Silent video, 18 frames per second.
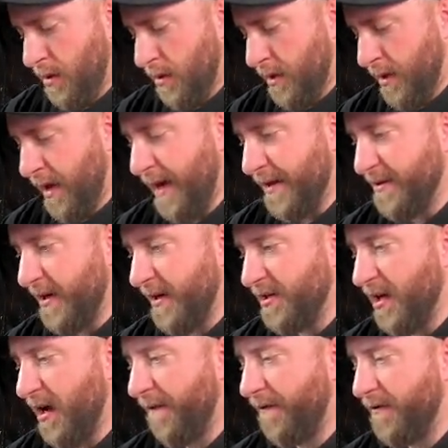K.J.
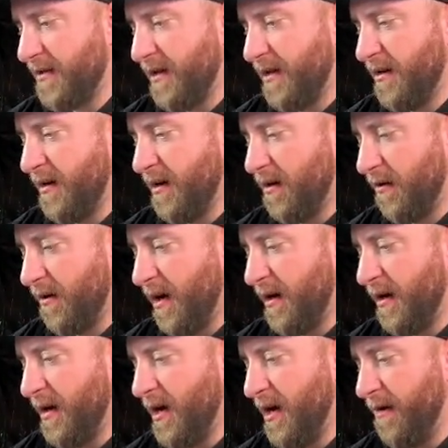Jefferson, hit a lot
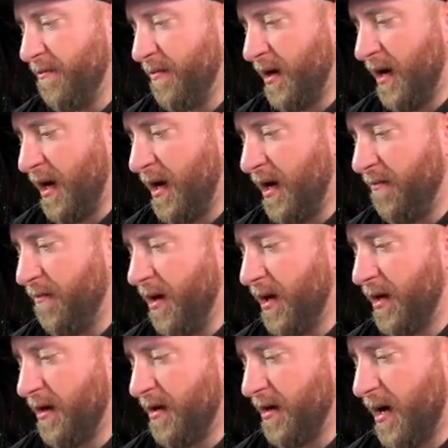of him. Kenny
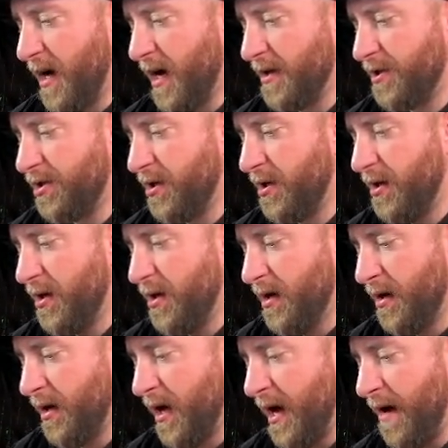McIntosh,
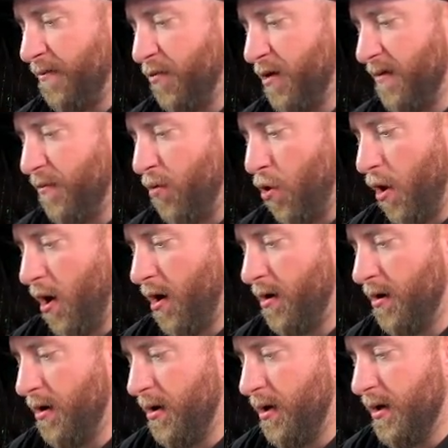Cam
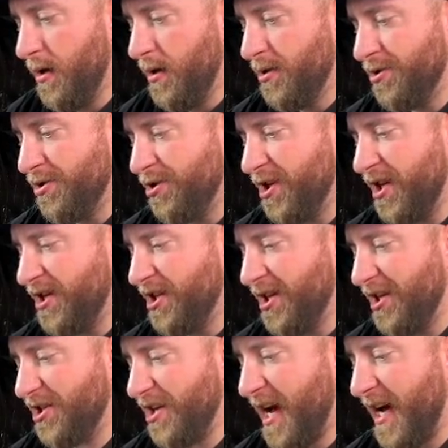Whitmore,
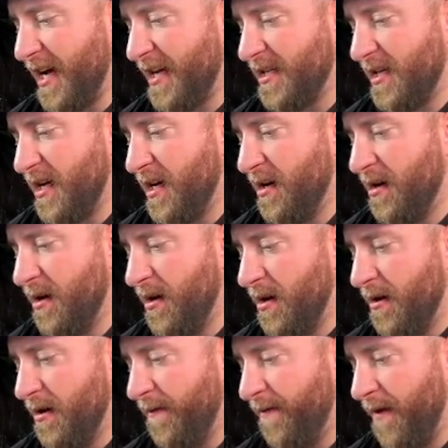G.G. Jackson,
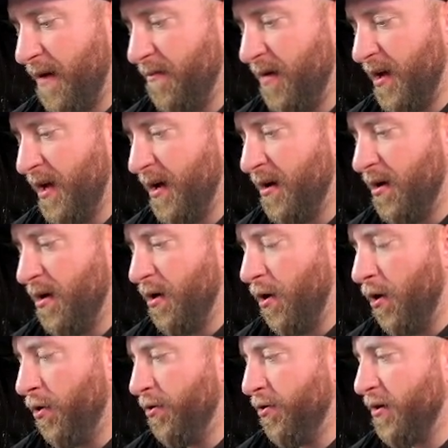Femi
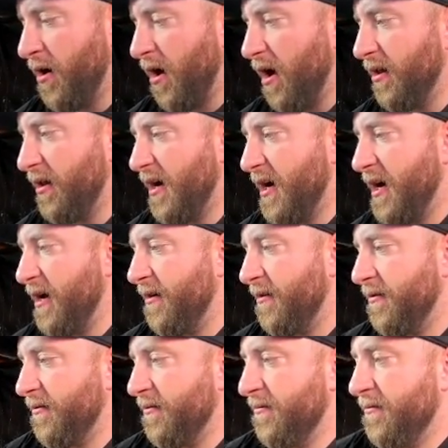Odukale. I
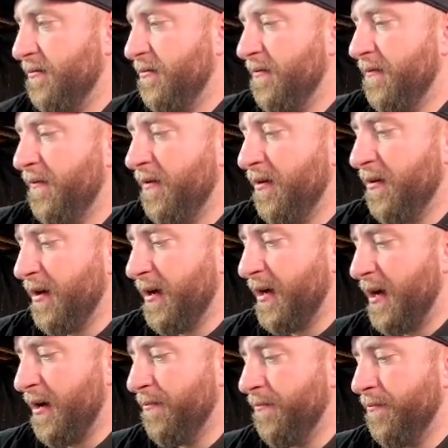feel
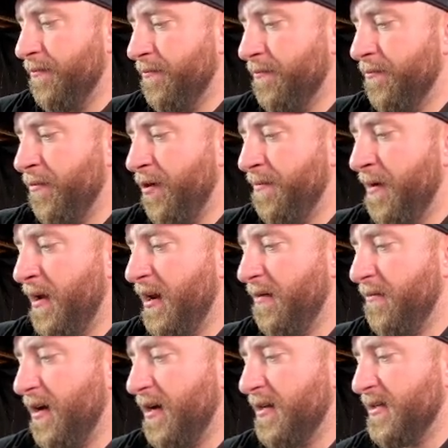like I'm
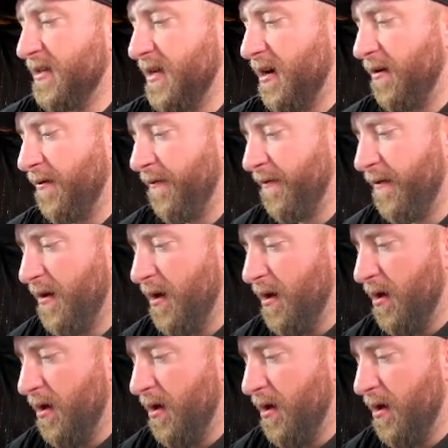repeating myself.